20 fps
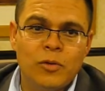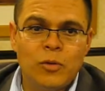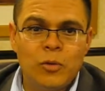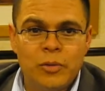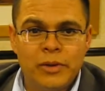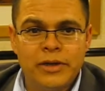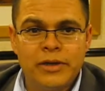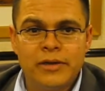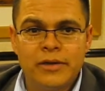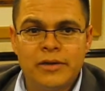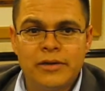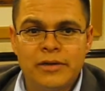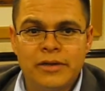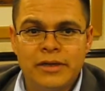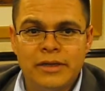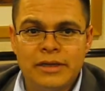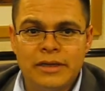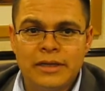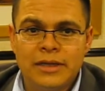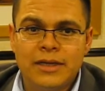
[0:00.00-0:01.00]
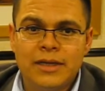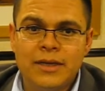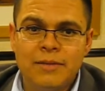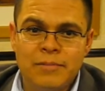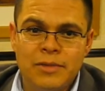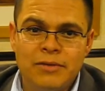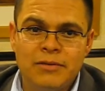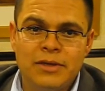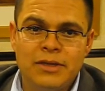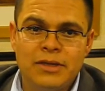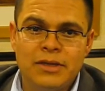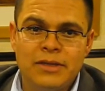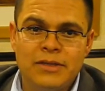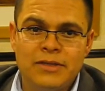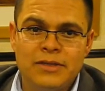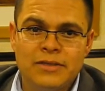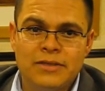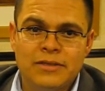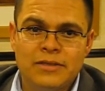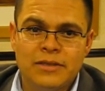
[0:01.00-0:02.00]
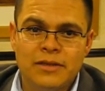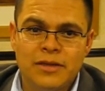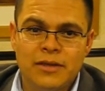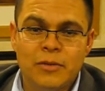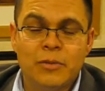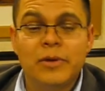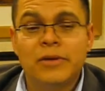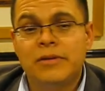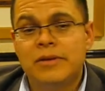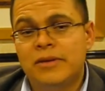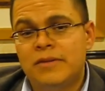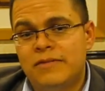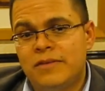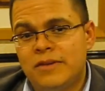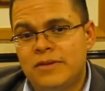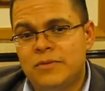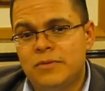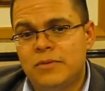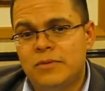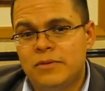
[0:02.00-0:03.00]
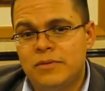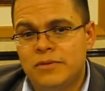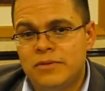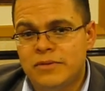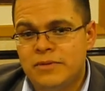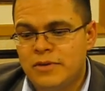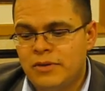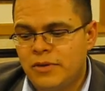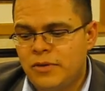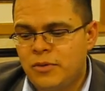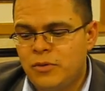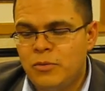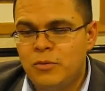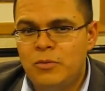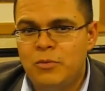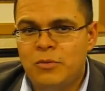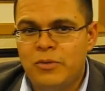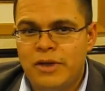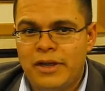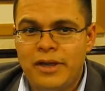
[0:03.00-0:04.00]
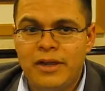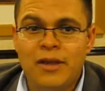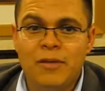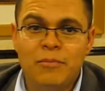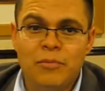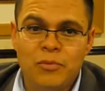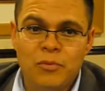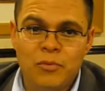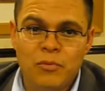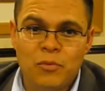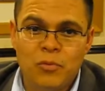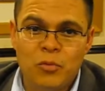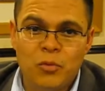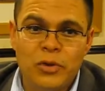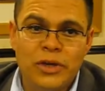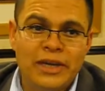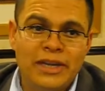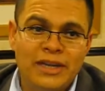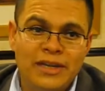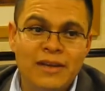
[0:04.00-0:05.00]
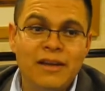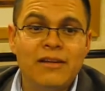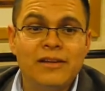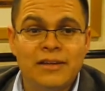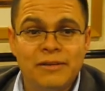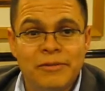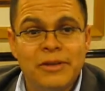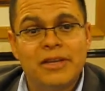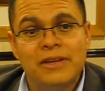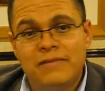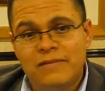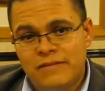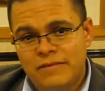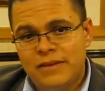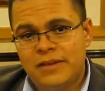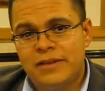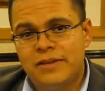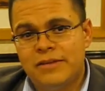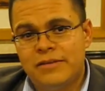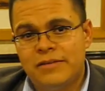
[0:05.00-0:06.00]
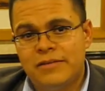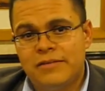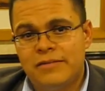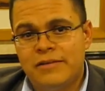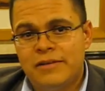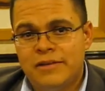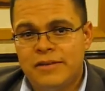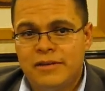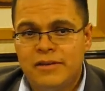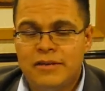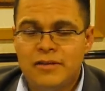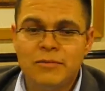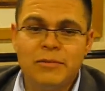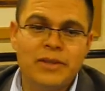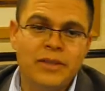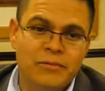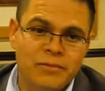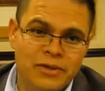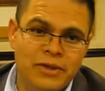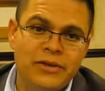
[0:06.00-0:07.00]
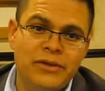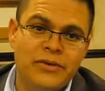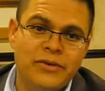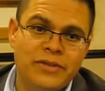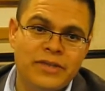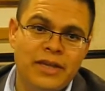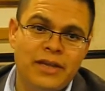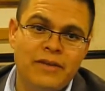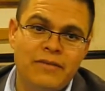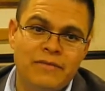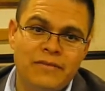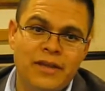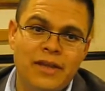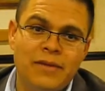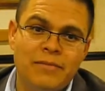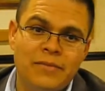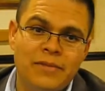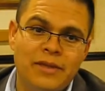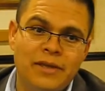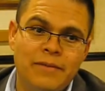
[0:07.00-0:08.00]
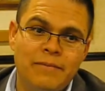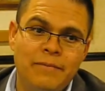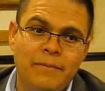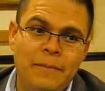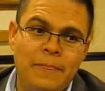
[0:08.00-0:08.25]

queer communities, queer individuals who help reconfigure the way that we understand family,